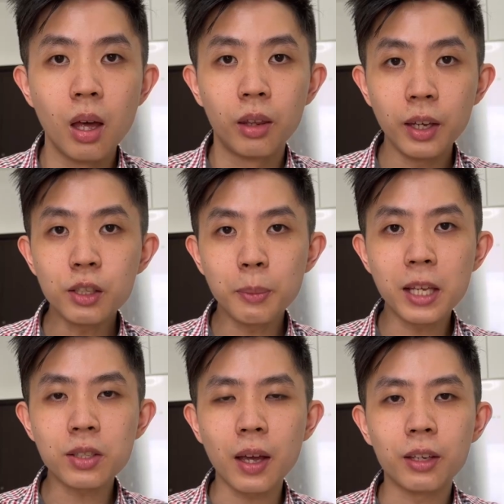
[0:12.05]
This
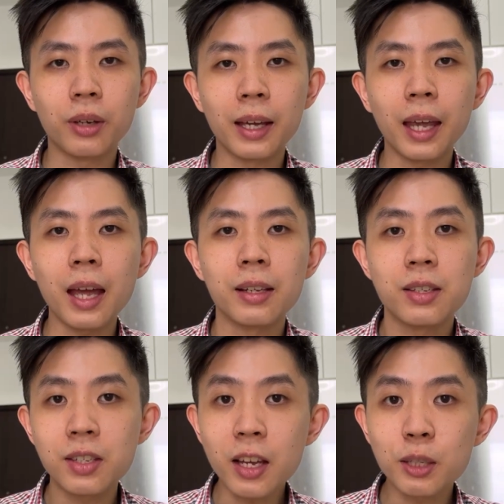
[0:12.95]
means that you can get
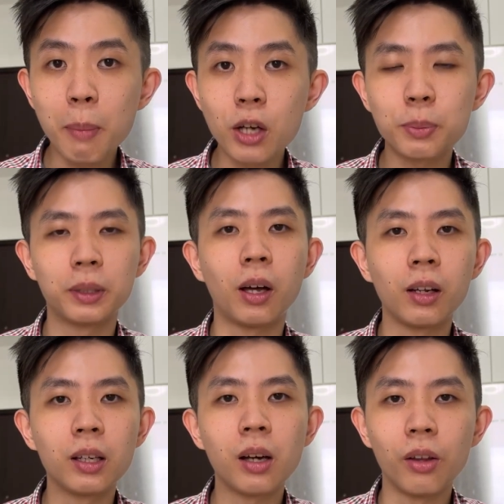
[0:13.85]
6 miles per
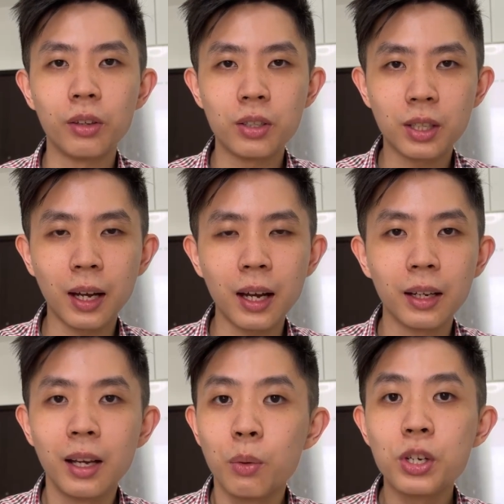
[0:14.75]
dollar on this card,
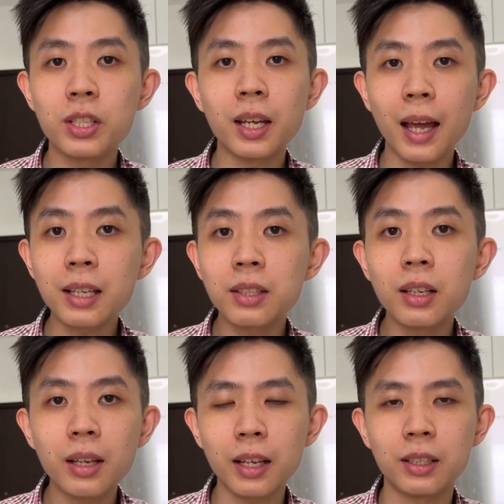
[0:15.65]
which is an
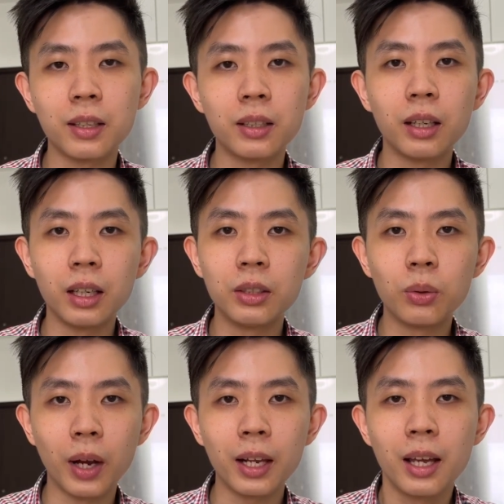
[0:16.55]
excellent earn
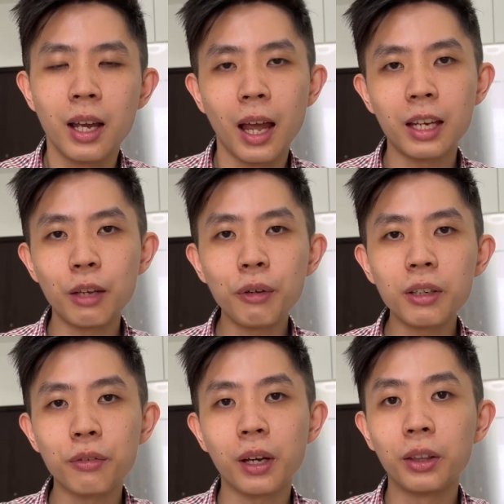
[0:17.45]
rate. And even
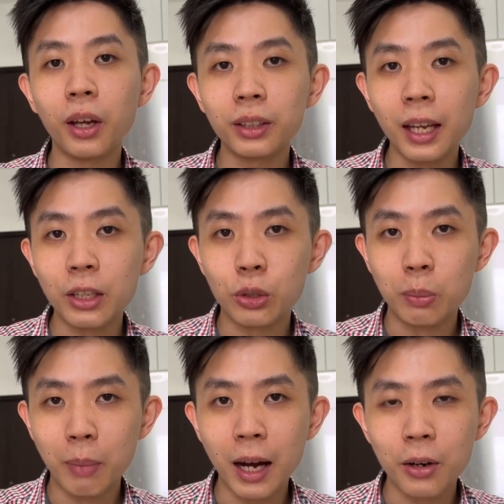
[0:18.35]
if you're not that into
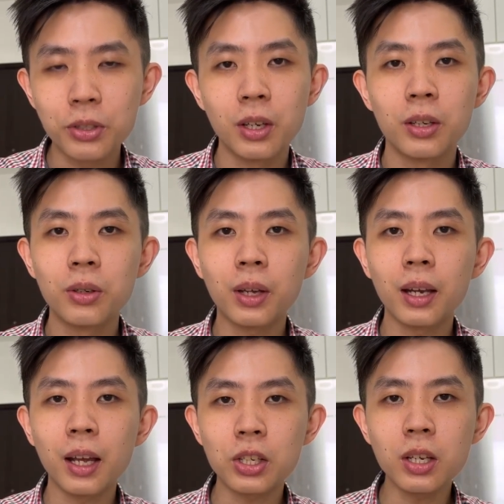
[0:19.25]
miles, you
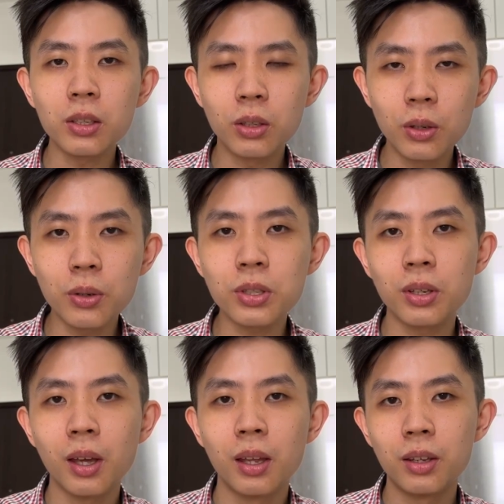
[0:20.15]
can actually
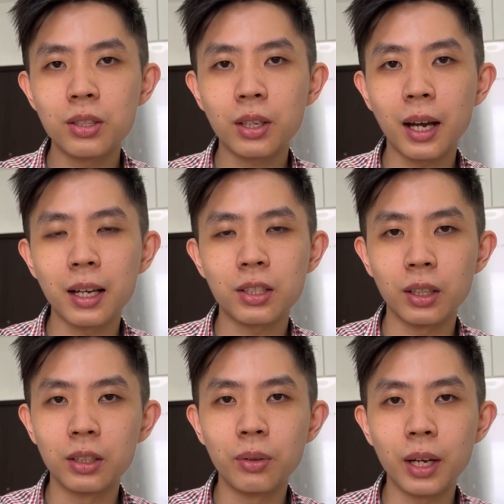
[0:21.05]
use this card's
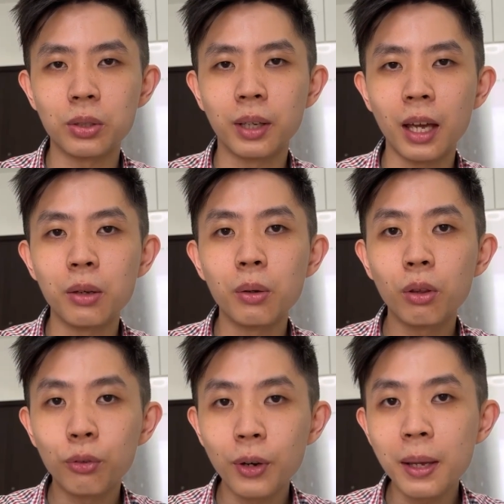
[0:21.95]
earn rate to get you
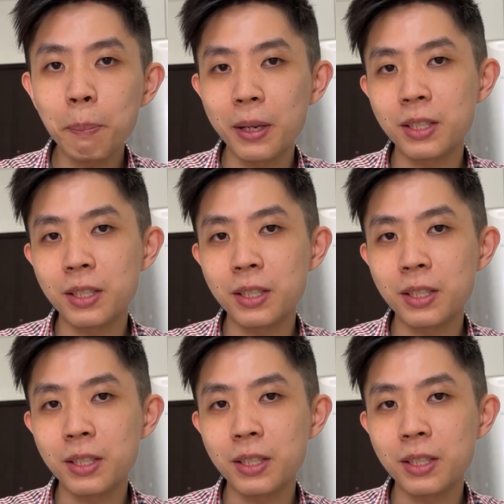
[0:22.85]
3%